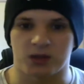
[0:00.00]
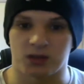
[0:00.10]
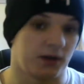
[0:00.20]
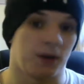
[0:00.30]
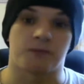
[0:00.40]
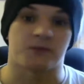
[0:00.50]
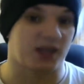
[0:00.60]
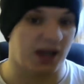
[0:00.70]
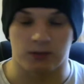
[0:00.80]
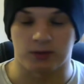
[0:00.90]
which I've done
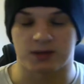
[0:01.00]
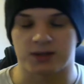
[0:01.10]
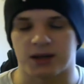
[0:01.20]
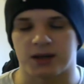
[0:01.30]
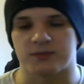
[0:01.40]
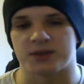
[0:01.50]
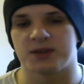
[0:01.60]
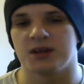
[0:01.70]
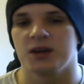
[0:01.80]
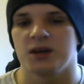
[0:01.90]
countless times